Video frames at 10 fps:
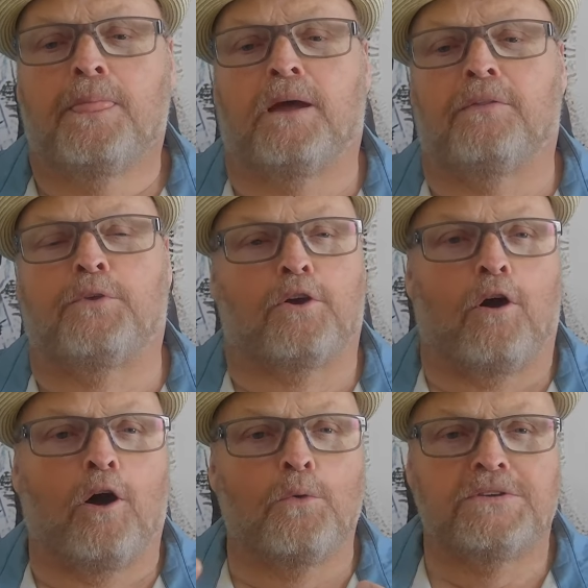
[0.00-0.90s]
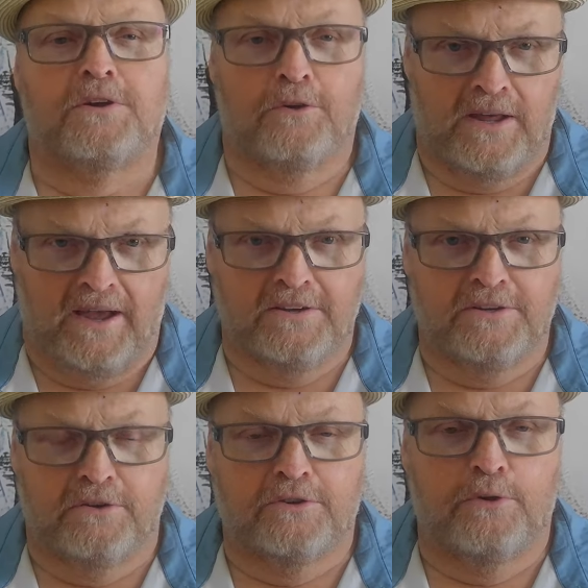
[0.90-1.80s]
they're always going to
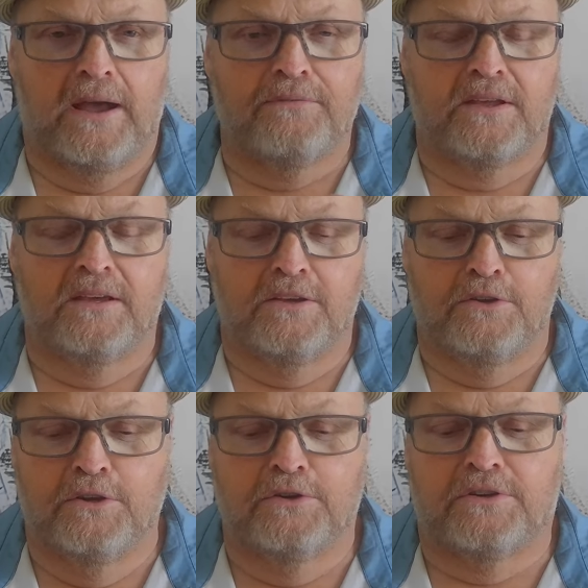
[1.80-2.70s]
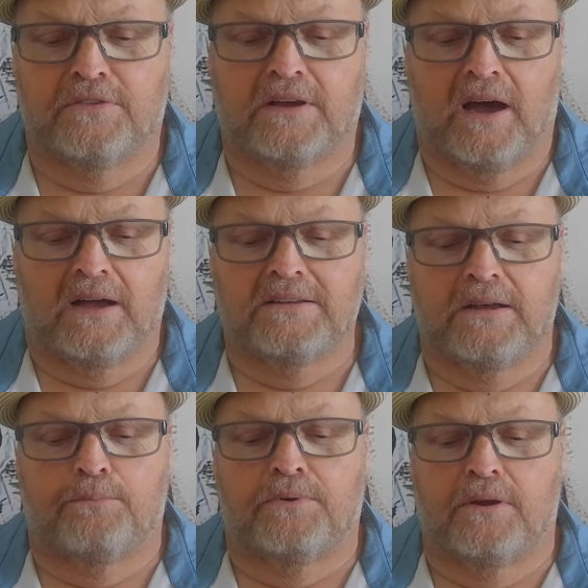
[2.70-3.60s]
ask you. So you have to get used to the
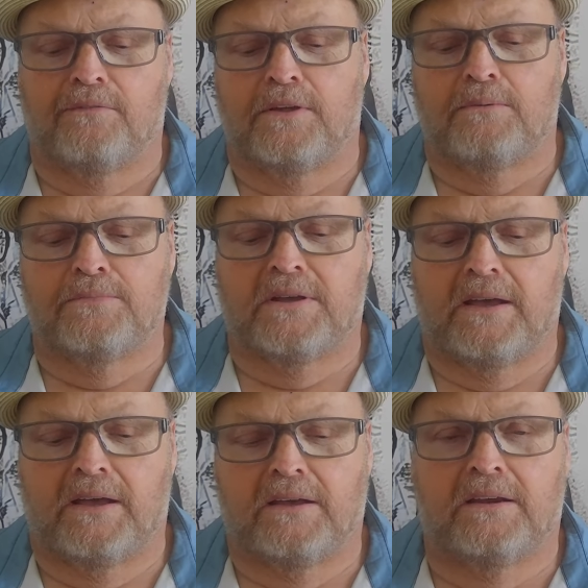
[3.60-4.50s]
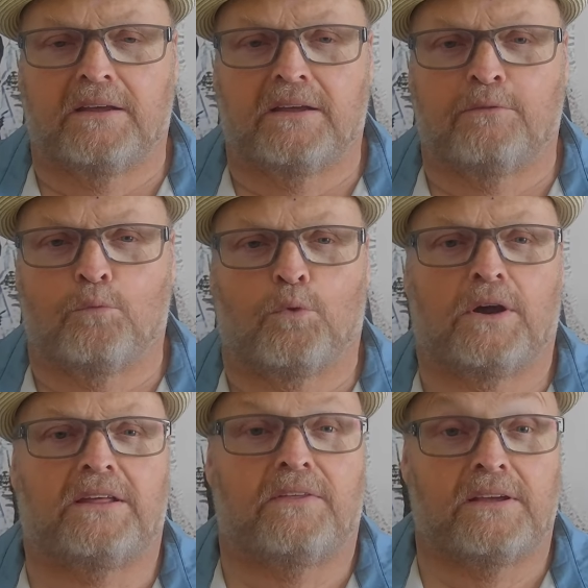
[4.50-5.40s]
concept of them saying and
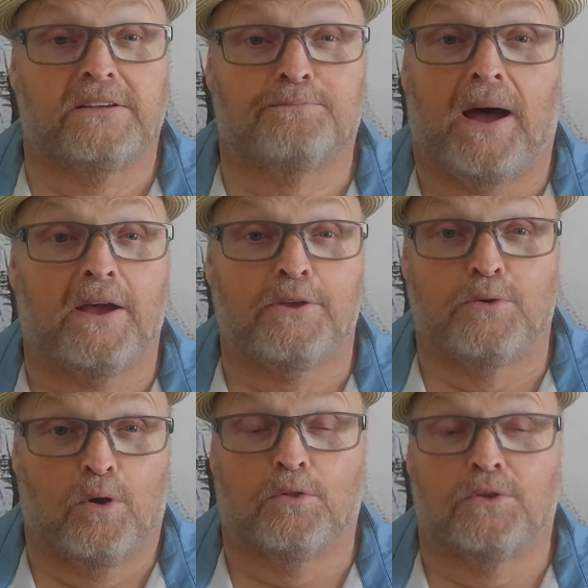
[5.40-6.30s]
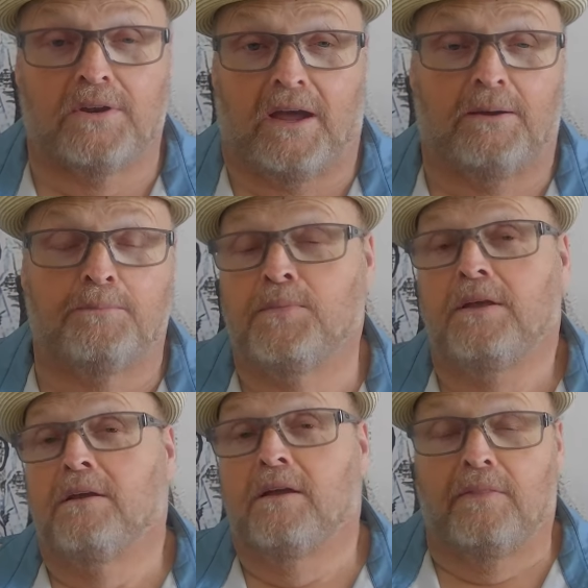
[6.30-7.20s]
running things by you all the time.
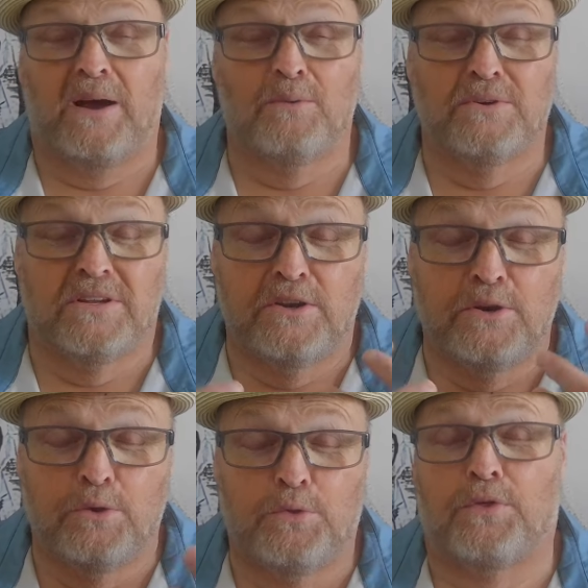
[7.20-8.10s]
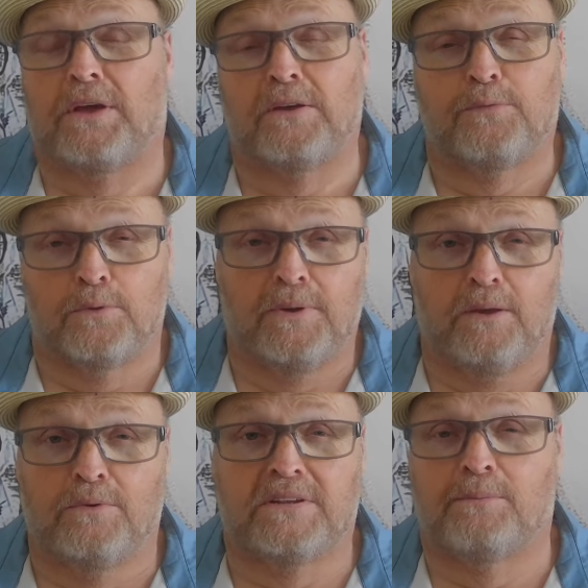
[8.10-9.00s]
That was a new thing for
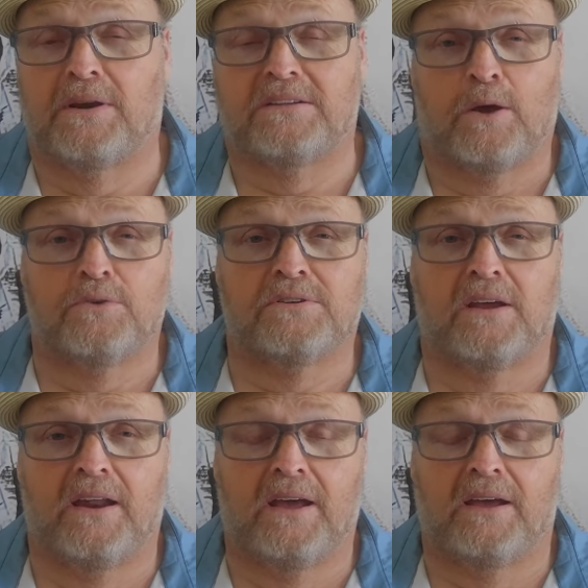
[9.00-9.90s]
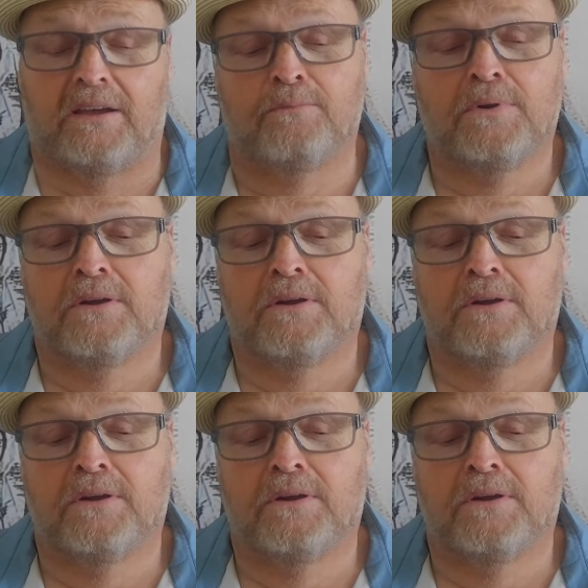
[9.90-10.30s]
me when somebody's always saying, hey,